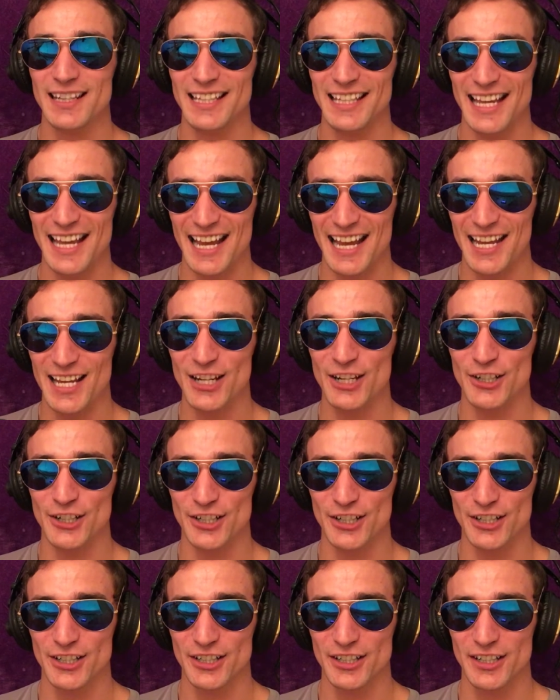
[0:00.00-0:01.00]
the
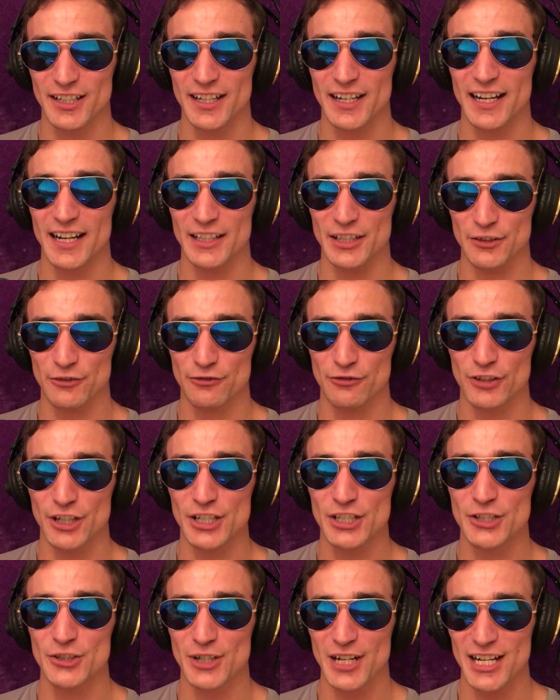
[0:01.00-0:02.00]
anger and the
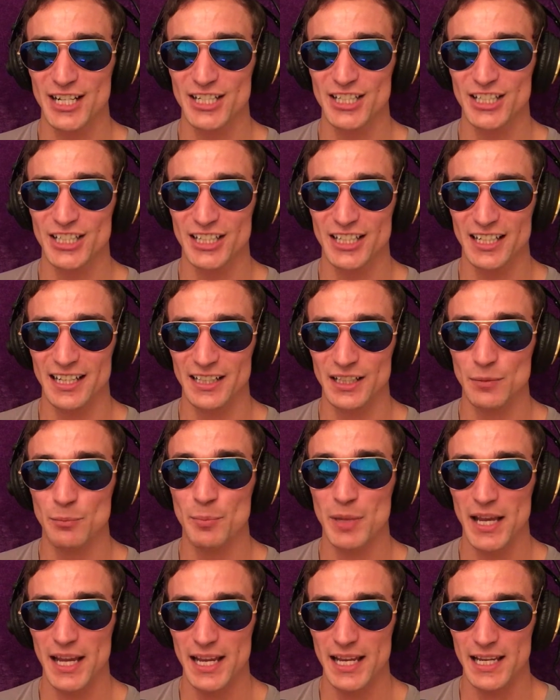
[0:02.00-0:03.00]
frustration and the
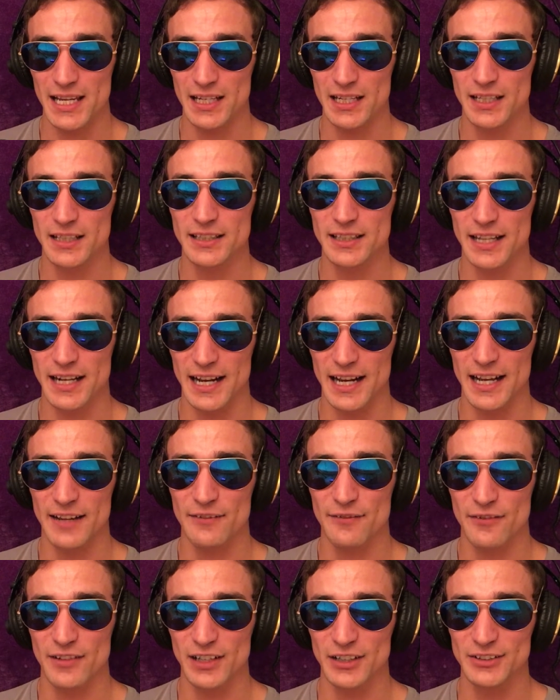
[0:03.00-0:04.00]
pain that I
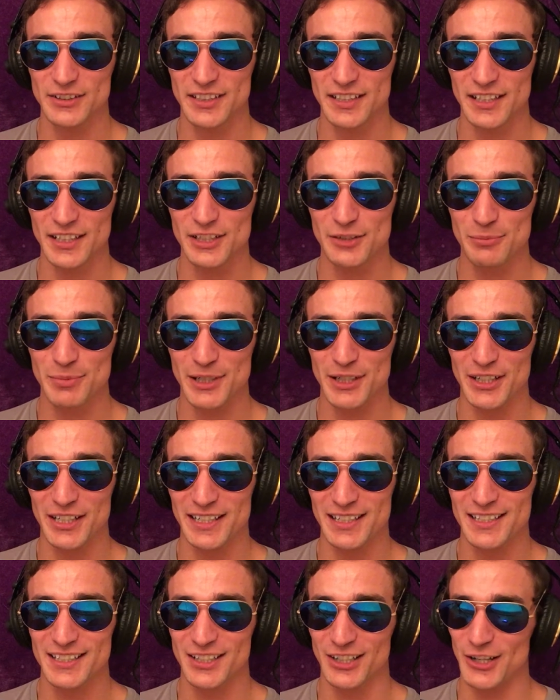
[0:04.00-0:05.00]
felt and
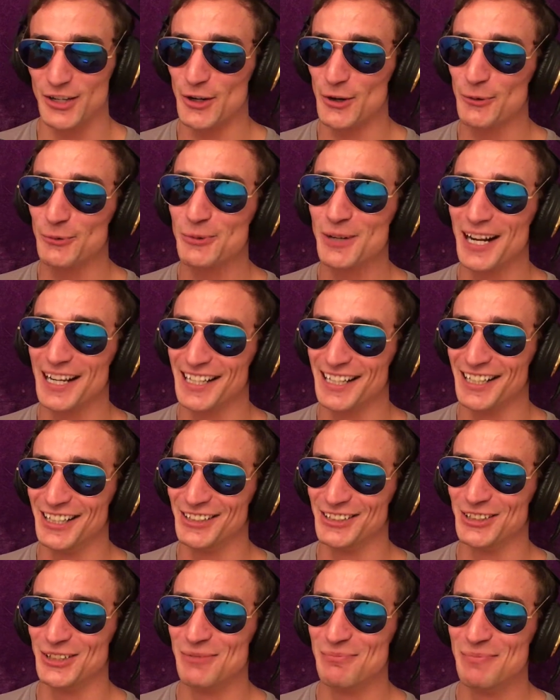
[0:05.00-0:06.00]
experienced on a
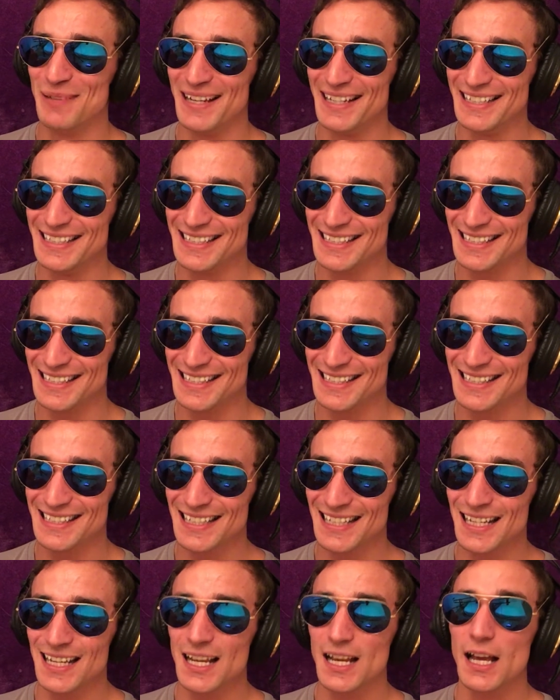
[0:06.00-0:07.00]
regular basis.
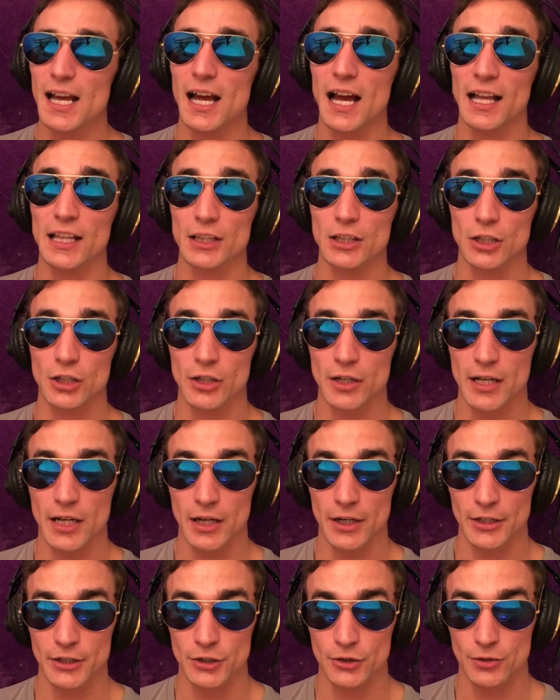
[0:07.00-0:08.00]
I learned
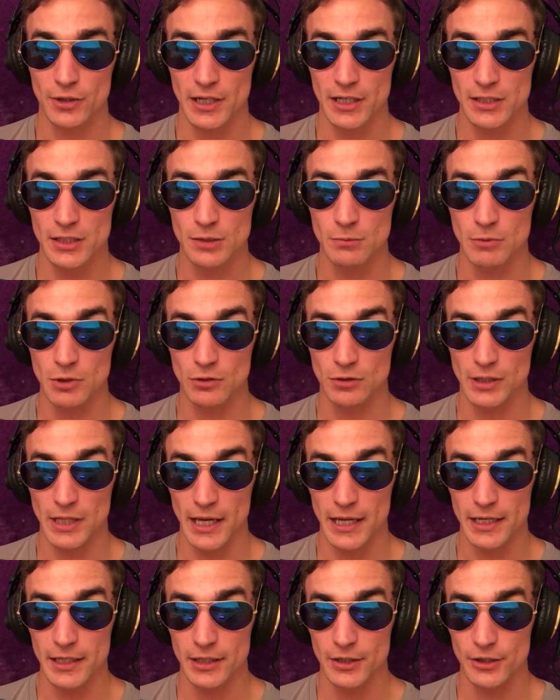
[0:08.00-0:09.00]
how to transmute
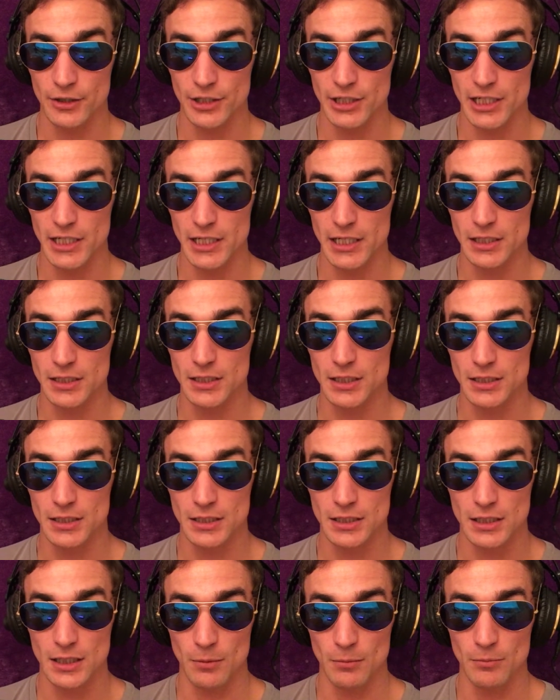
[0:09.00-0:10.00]
that energy into
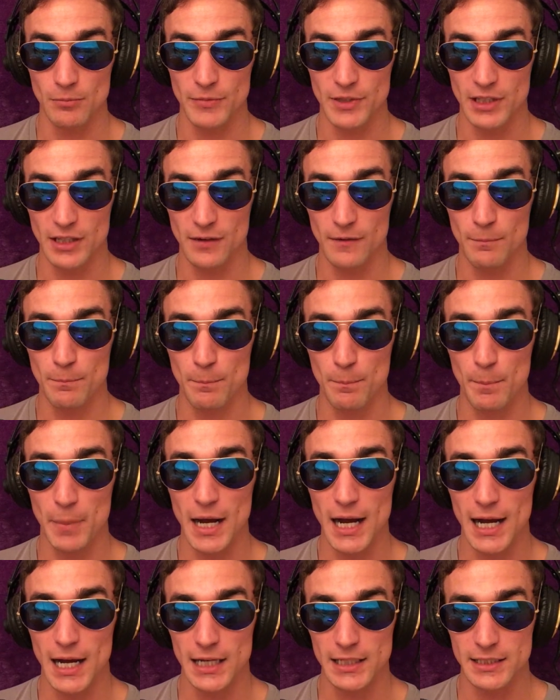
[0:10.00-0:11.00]
something
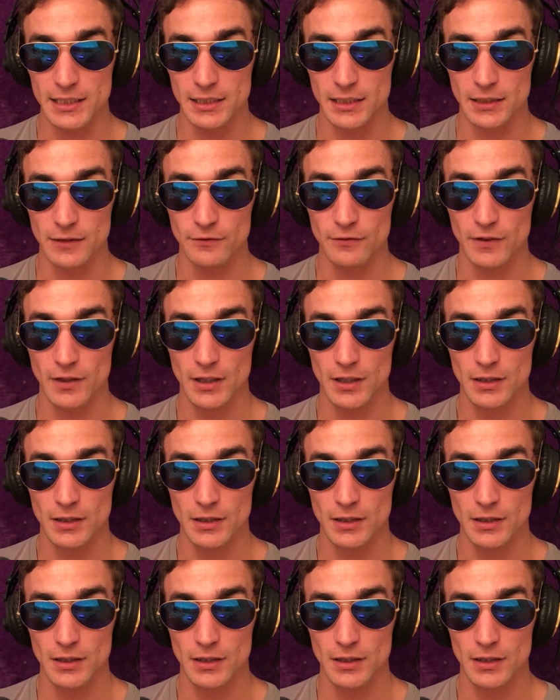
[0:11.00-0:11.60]
positive,